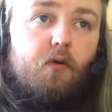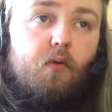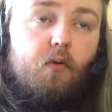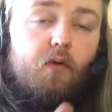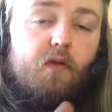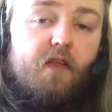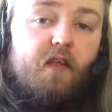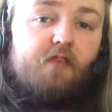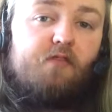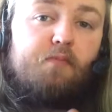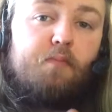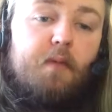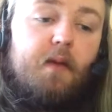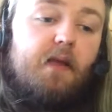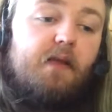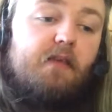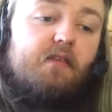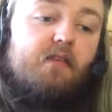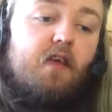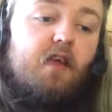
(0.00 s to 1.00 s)
or this
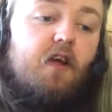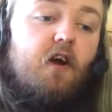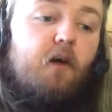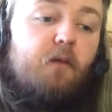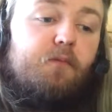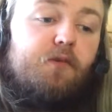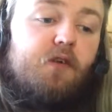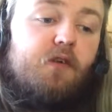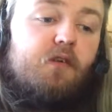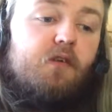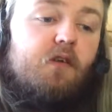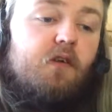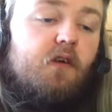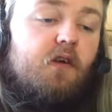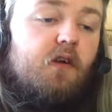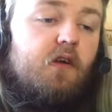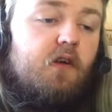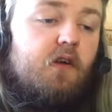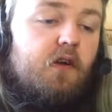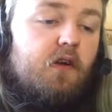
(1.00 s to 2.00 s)
PC option
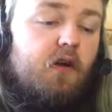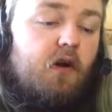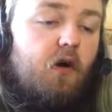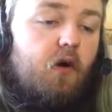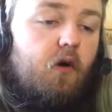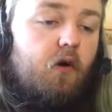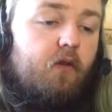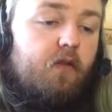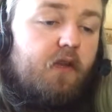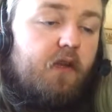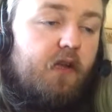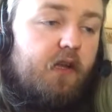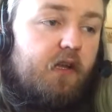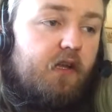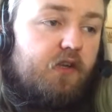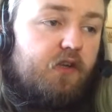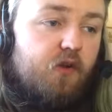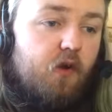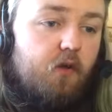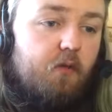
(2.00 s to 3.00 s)
on
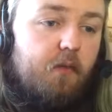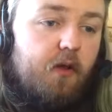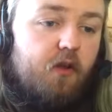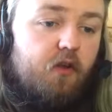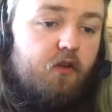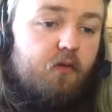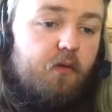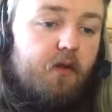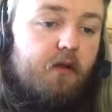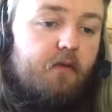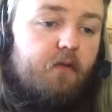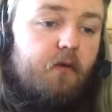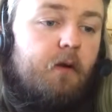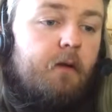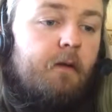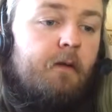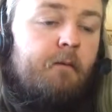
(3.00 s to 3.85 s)
the start menu, whatever,